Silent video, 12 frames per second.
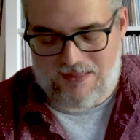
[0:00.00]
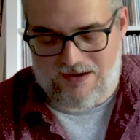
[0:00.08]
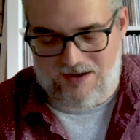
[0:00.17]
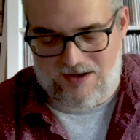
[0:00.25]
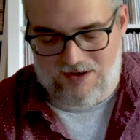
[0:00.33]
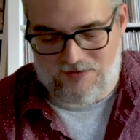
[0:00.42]

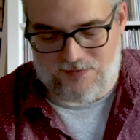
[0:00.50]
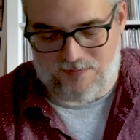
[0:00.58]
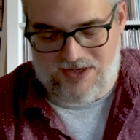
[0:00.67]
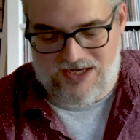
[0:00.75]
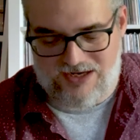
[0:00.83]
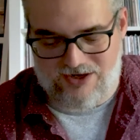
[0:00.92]
from
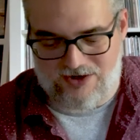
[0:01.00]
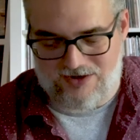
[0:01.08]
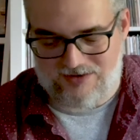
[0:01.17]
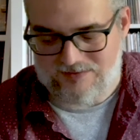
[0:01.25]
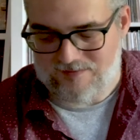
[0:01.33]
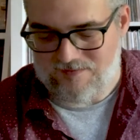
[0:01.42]

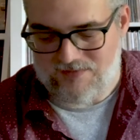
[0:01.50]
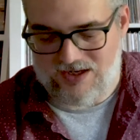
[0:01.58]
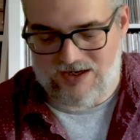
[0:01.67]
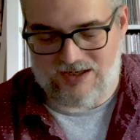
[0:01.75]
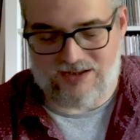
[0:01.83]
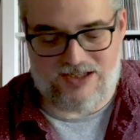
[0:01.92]
here,
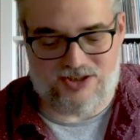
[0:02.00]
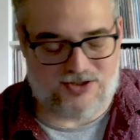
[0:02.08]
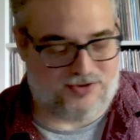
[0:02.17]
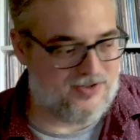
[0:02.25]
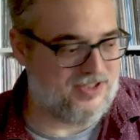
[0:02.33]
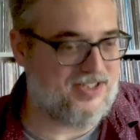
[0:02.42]
at least
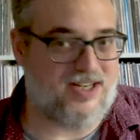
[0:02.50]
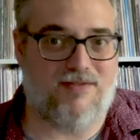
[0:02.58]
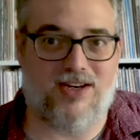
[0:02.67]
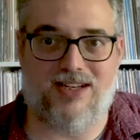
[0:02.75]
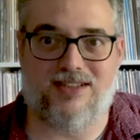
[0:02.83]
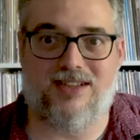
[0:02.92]
through the
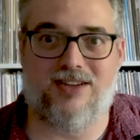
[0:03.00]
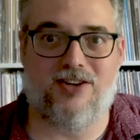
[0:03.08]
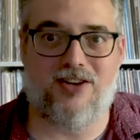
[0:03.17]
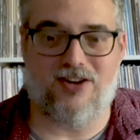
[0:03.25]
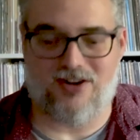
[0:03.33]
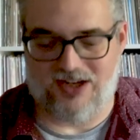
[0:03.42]
70s and
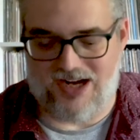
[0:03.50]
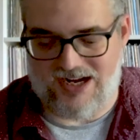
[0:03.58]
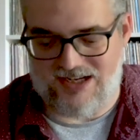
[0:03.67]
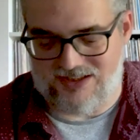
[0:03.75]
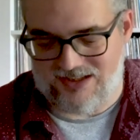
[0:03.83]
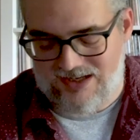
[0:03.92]
the early
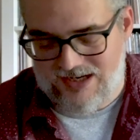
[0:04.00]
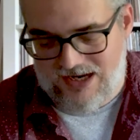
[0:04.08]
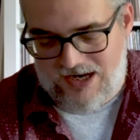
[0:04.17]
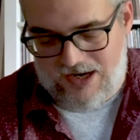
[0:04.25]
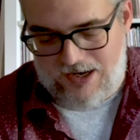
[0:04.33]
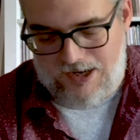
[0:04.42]
80s.
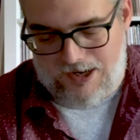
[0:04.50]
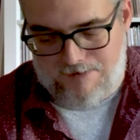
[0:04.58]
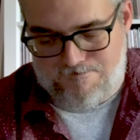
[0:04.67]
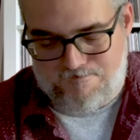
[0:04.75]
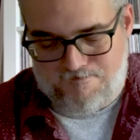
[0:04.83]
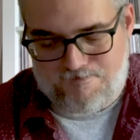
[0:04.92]

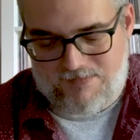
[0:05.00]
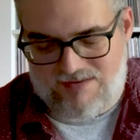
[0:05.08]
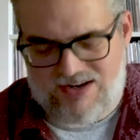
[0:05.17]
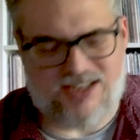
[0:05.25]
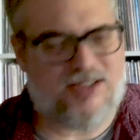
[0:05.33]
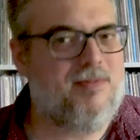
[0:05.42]
I've
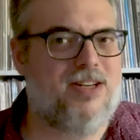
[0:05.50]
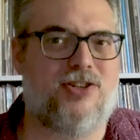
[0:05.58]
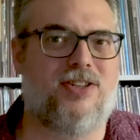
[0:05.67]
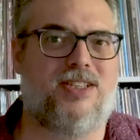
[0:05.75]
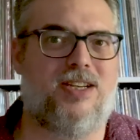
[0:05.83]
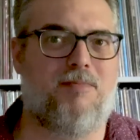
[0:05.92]
got some
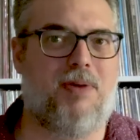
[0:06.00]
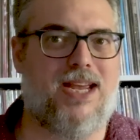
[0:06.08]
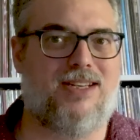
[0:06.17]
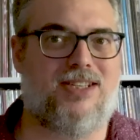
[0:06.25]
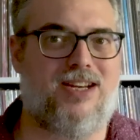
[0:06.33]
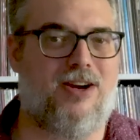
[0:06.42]
interesting
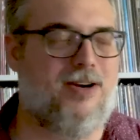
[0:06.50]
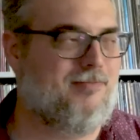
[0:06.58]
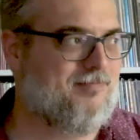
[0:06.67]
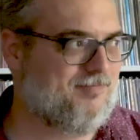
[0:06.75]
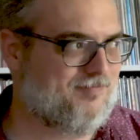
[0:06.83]
picks here